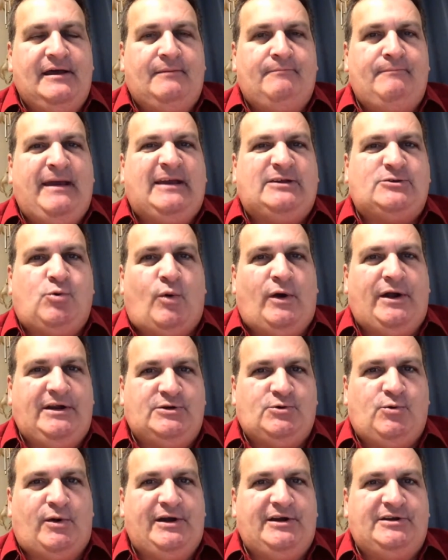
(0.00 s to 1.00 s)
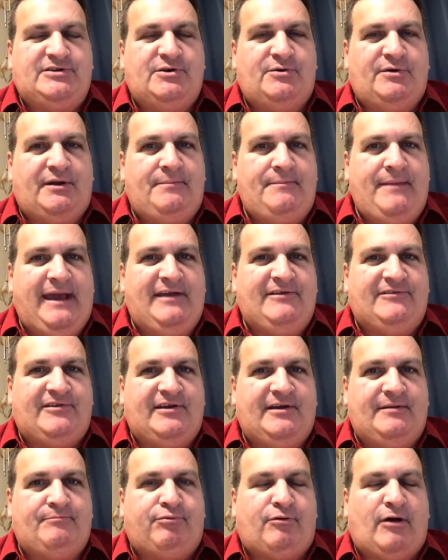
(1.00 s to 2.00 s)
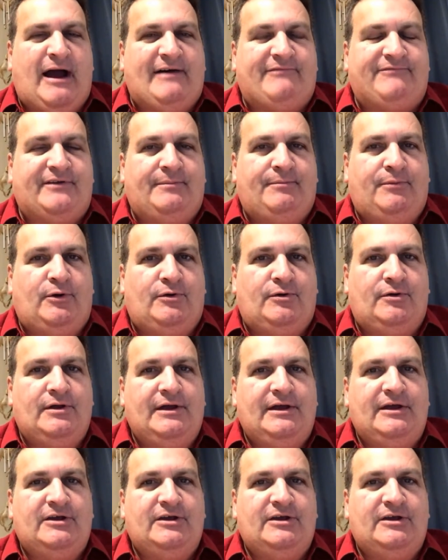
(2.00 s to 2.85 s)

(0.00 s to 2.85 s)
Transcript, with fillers: make 2022 an amazing, profitable,